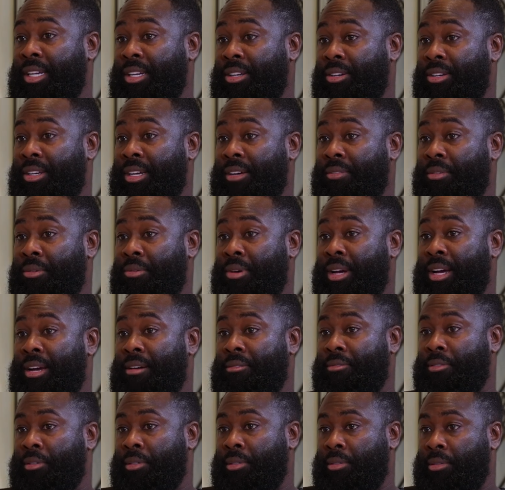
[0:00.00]
you ain't gonna have the right
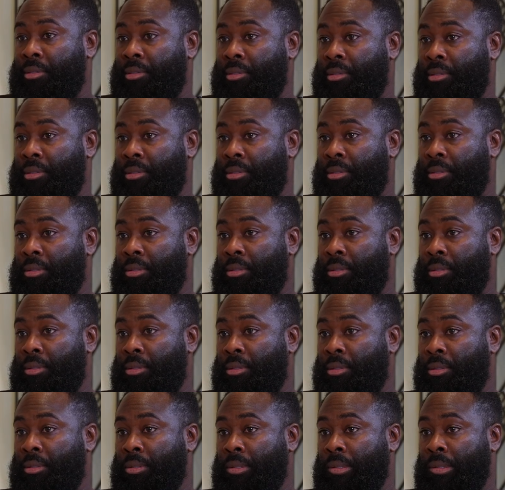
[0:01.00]
outfit
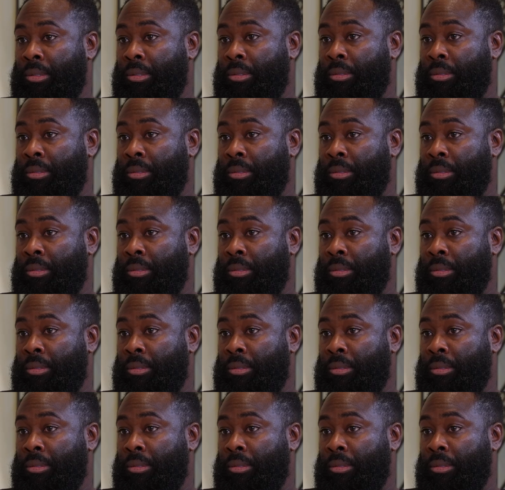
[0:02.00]
on.